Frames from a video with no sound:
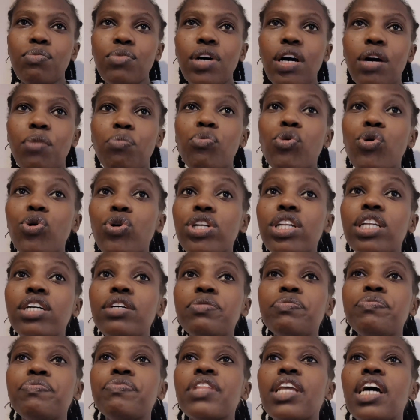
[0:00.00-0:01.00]
uh, mode
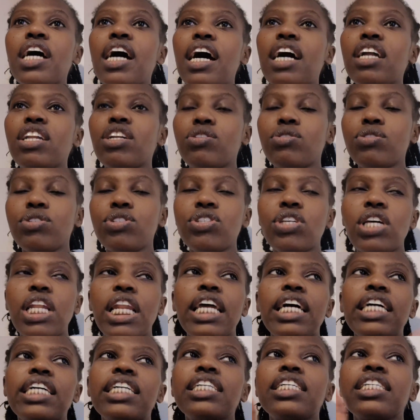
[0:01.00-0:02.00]
and also
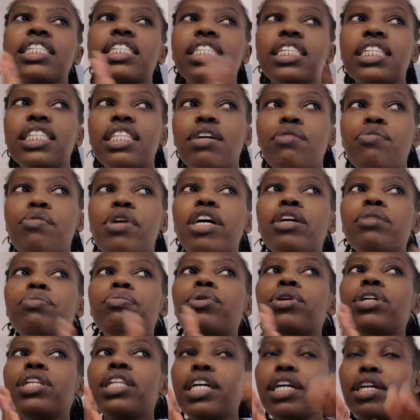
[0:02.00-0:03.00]
like read the
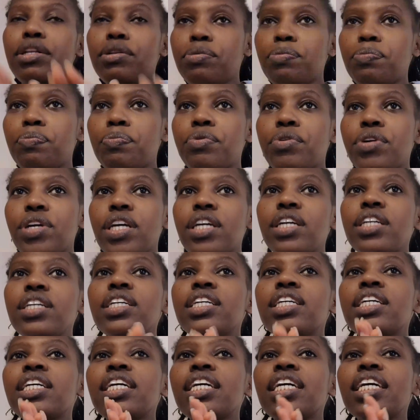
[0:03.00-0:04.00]
bible and
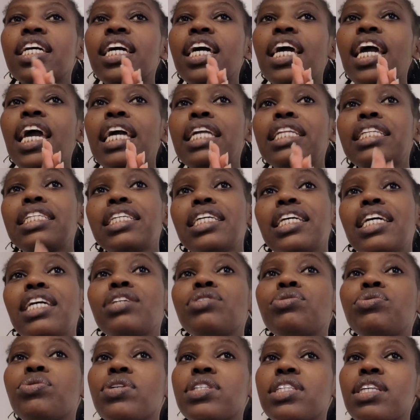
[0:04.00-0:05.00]
pray and
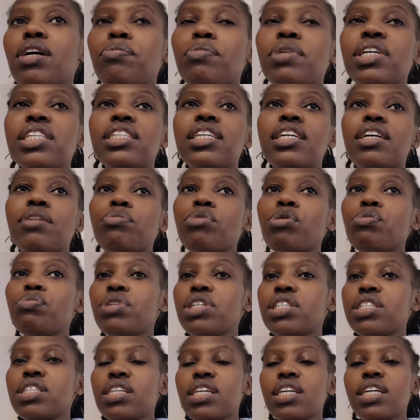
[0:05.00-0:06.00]
it was amazing
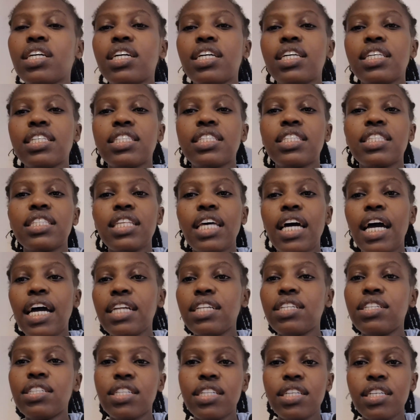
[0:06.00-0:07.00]
maybe take a
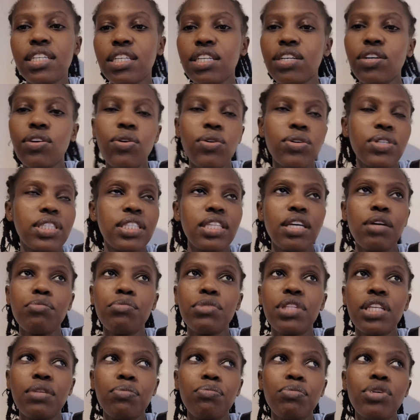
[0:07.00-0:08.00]
drink or
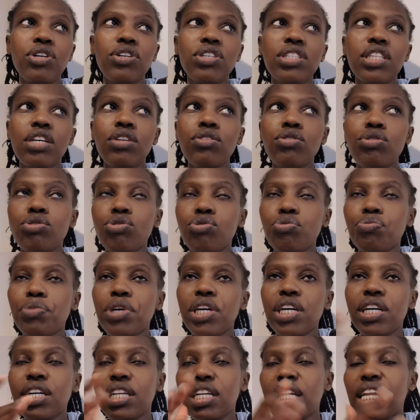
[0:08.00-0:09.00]
something because I used to
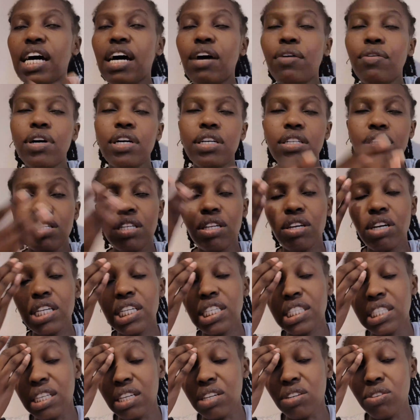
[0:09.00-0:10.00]
make dawa.
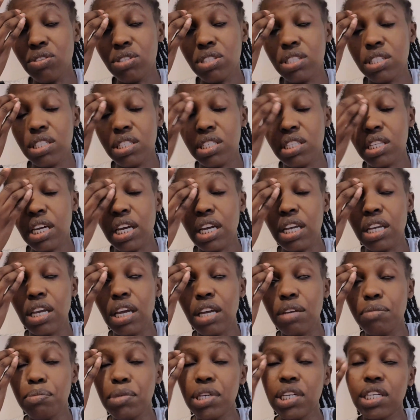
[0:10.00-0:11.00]
Nowadays I don't. I,
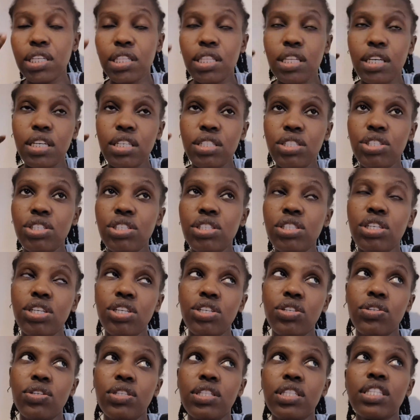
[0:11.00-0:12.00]
I make the ginger
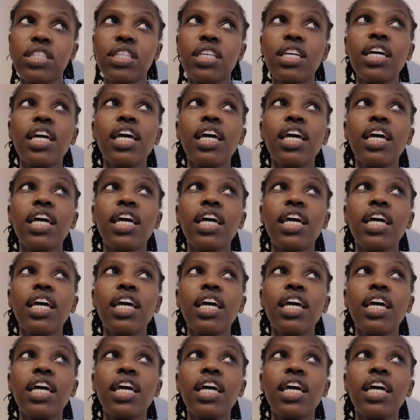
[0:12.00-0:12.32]
shots.